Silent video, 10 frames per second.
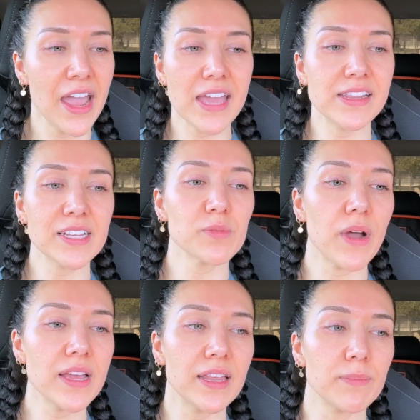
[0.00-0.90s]
And that's
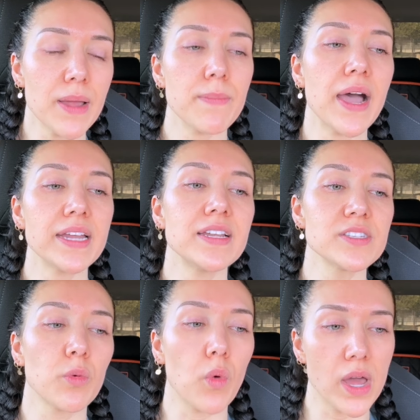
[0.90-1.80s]
why, like, my mind
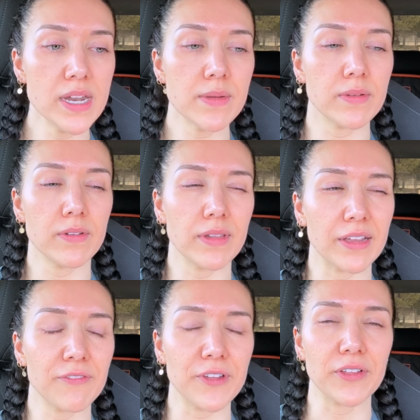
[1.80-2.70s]
doesn't want to,
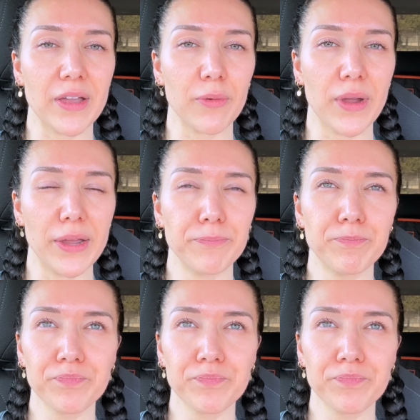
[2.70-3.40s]
like, feel way.